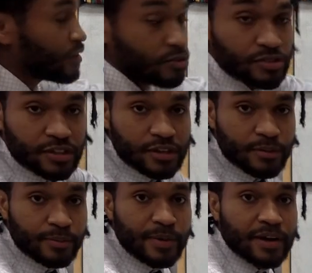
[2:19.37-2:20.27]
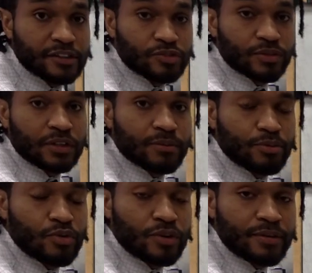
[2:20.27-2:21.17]
and using the number bond is really
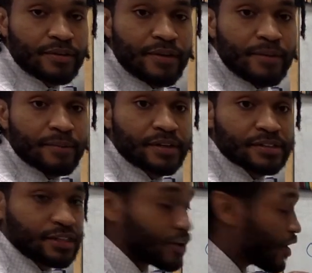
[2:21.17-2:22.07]
important because it'll